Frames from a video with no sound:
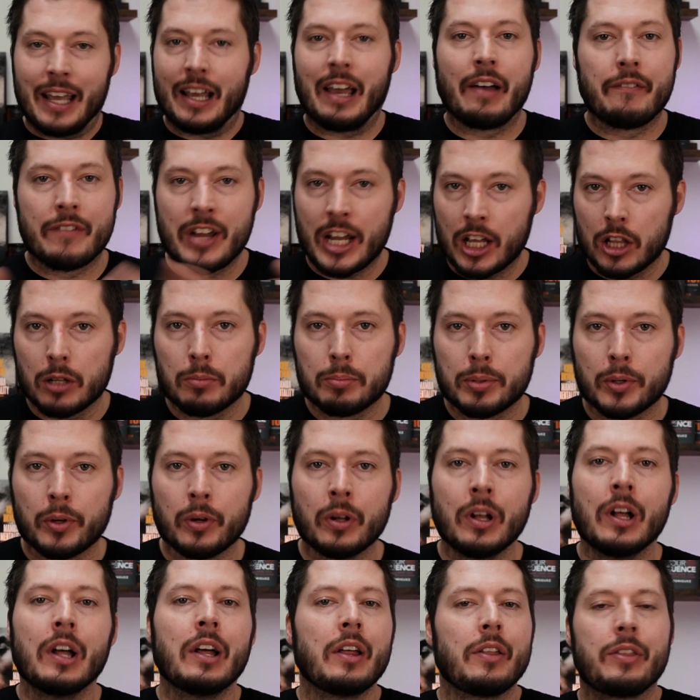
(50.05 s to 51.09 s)

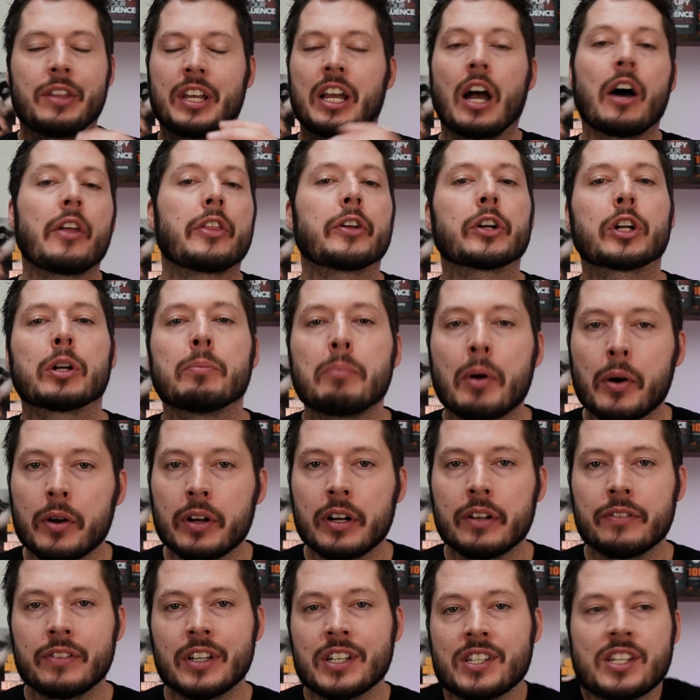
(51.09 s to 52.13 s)
available. The other
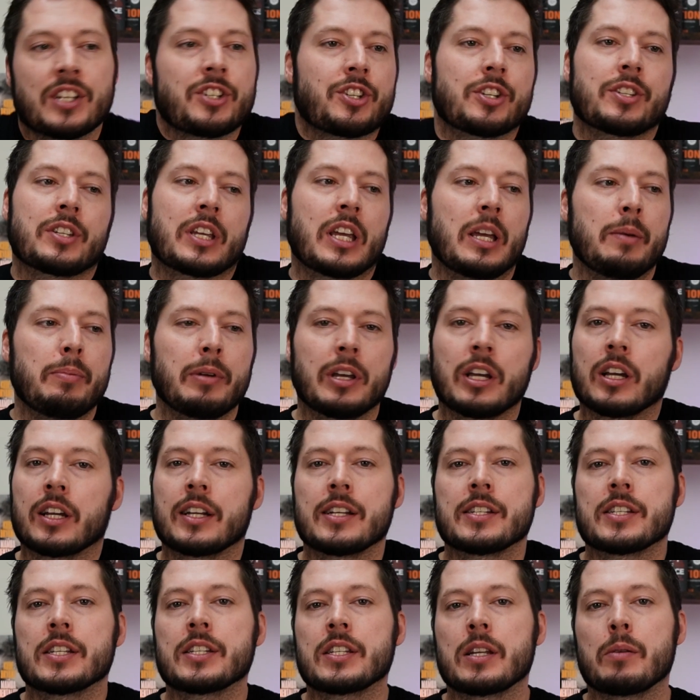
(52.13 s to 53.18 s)
component of this is just keeping a
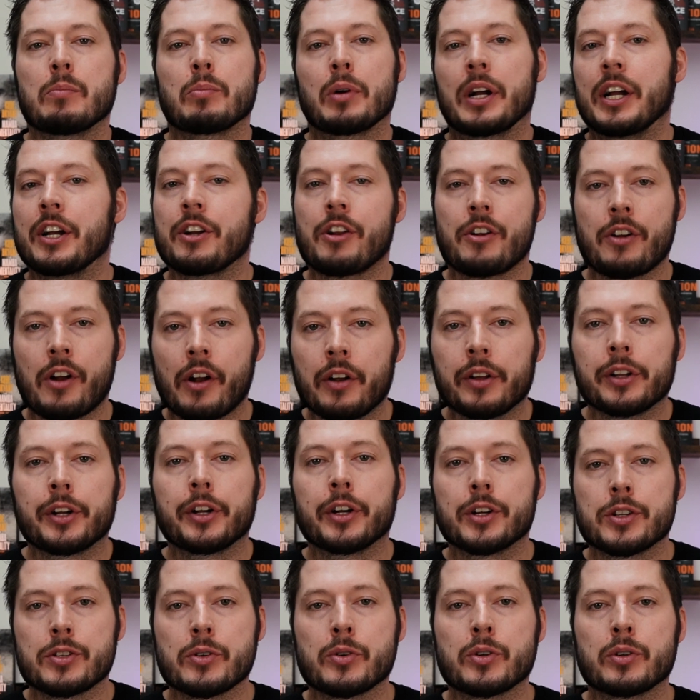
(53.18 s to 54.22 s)
consistent brand on all of
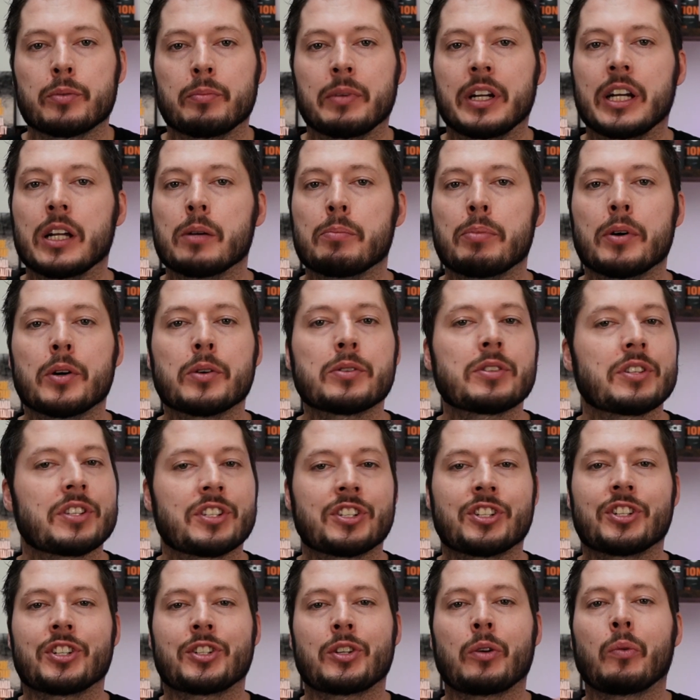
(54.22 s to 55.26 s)
your social media posts. This
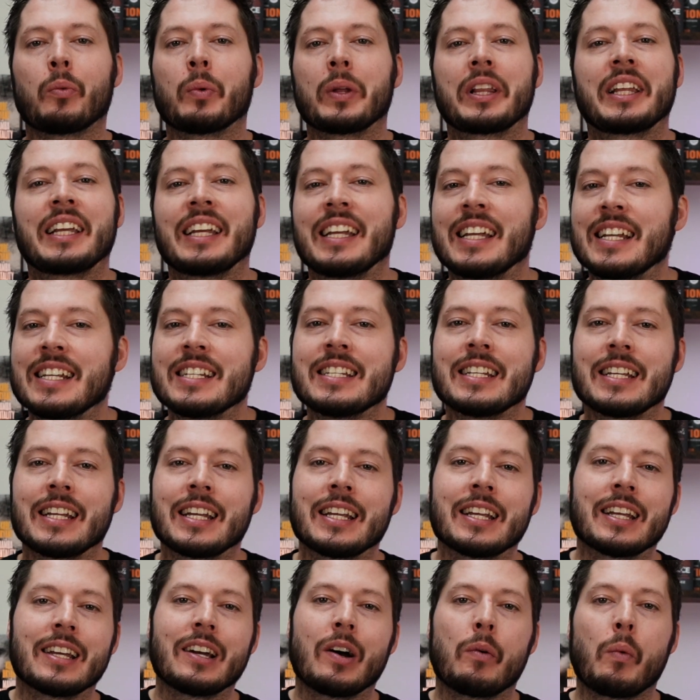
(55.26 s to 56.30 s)
is just a really
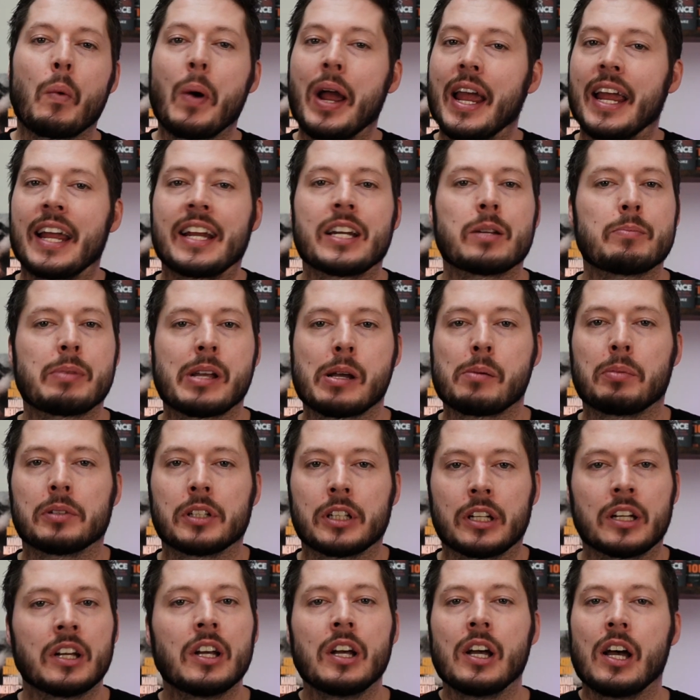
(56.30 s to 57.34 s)
easy way to be able
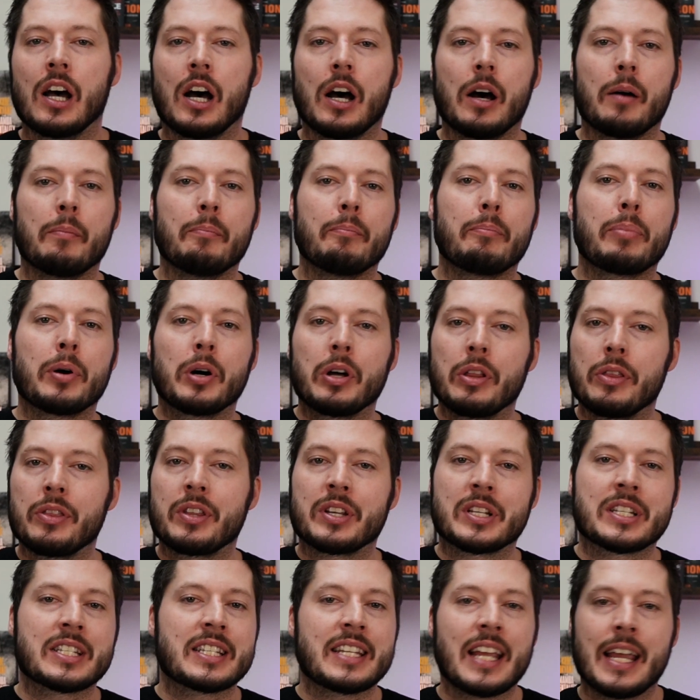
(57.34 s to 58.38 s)
to put
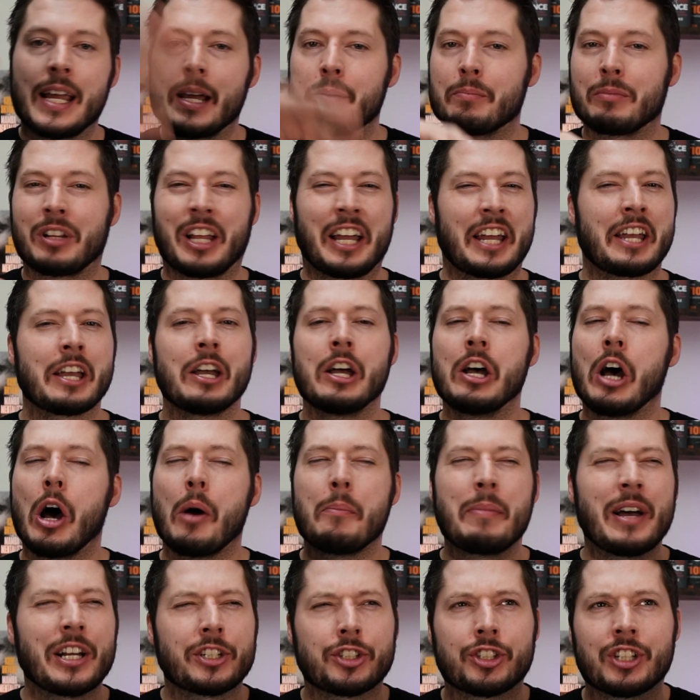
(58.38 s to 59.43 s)
the same, like
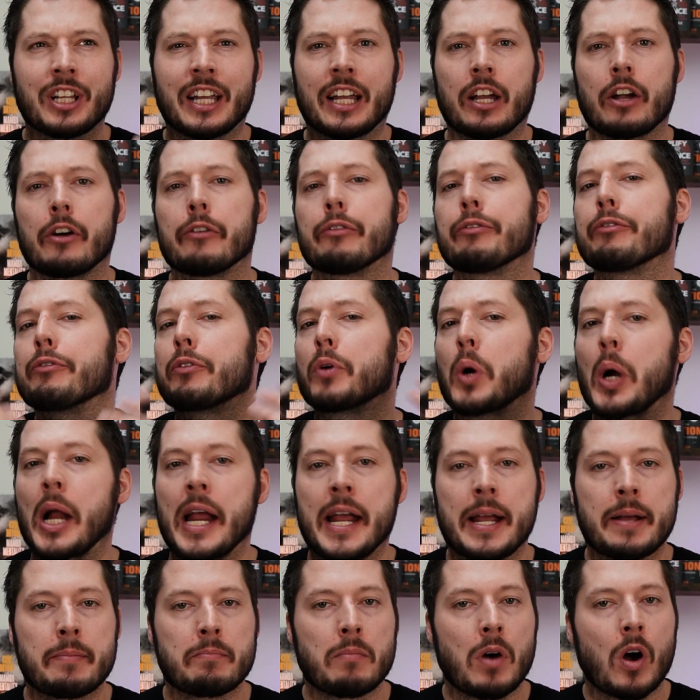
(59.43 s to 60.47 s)
imagine like a
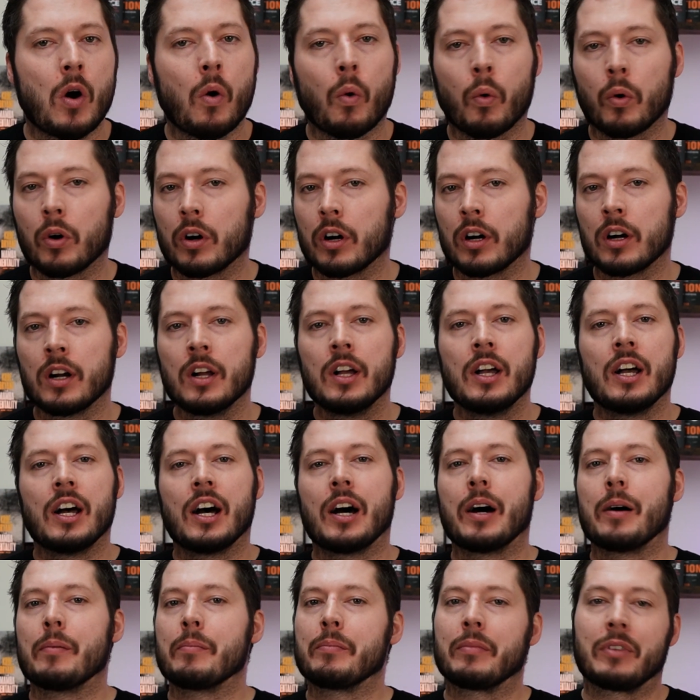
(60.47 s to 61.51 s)
frame or
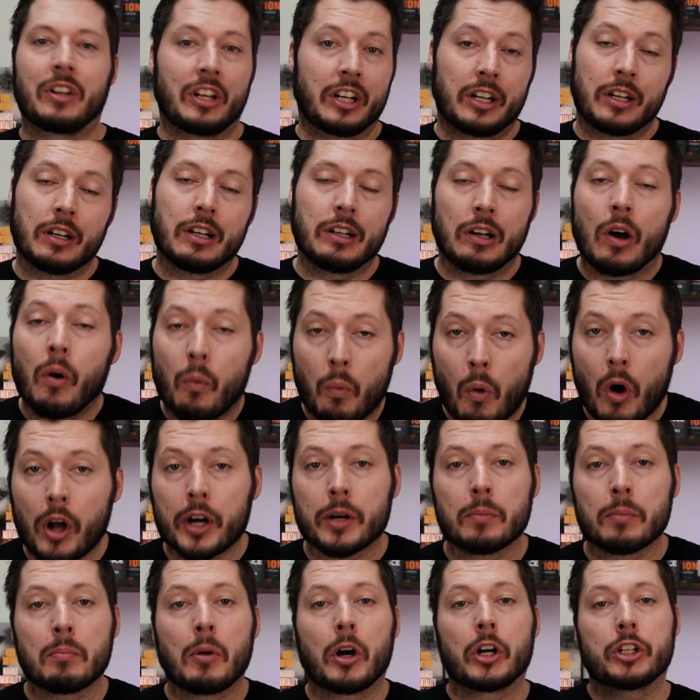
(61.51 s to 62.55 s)
like a
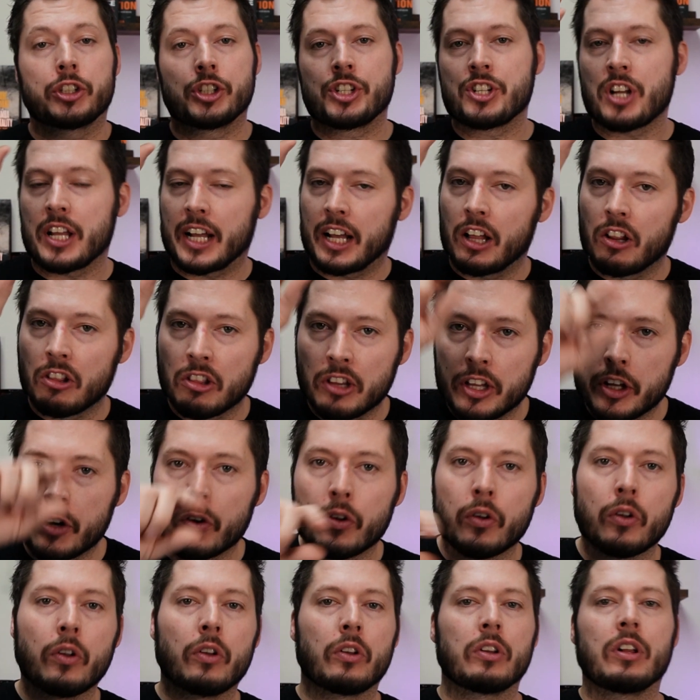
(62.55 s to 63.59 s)
watermark, just like a
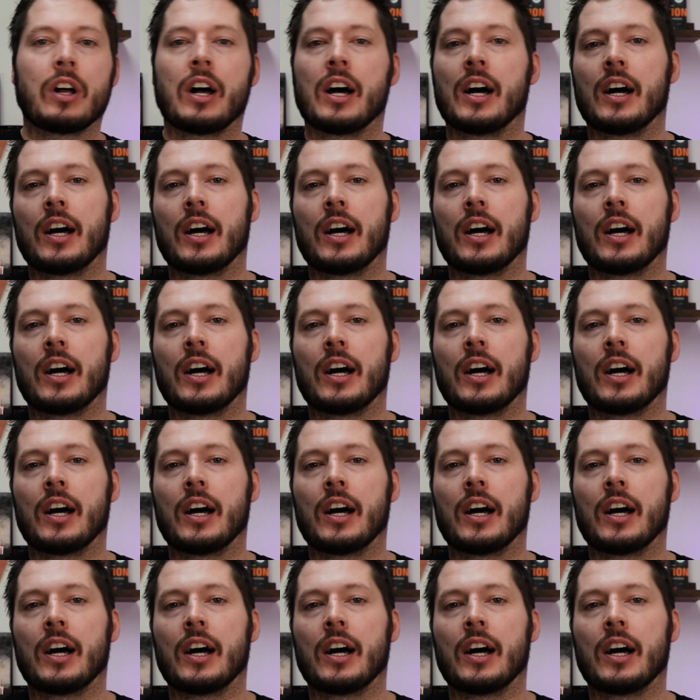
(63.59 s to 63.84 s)
little